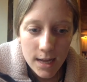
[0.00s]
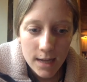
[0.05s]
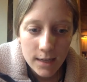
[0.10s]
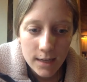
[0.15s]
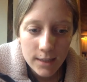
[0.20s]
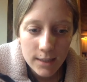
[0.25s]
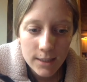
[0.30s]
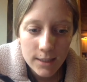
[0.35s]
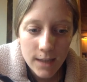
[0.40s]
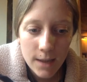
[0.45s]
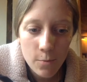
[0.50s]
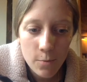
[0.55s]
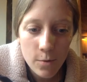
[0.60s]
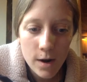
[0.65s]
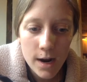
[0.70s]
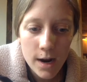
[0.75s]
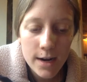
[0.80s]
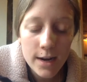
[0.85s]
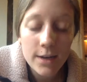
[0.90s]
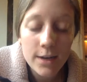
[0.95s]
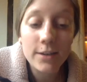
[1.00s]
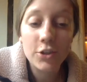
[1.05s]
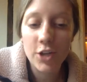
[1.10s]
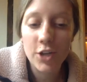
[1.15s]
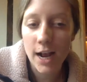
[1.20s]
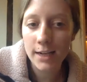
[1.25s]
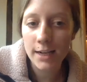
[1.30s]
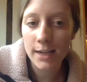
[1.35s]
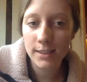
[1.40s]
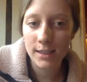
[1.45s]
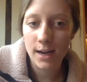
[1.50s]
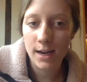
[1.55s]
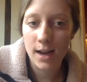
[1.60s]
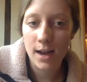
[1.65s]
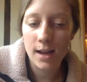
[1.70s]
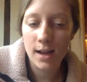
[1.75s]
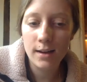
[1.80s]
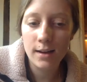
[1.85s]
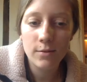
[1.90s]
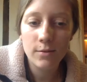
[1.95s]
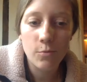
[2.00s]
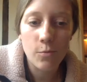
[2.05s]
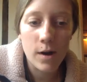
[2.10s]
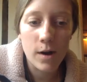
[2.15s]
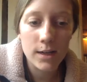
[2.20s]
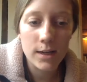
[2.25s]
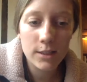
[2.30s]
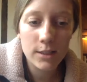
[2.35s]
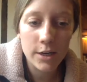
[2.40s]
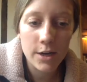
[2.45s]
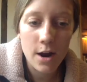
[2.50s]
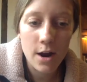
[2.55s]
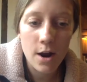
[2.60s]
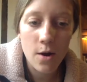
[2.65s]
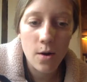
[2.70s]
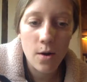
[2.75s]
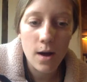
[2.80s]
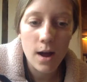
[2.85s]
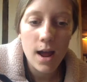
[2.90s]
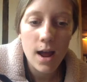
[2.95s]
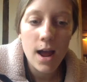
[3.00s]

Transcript: someone, Jessica, wants to know,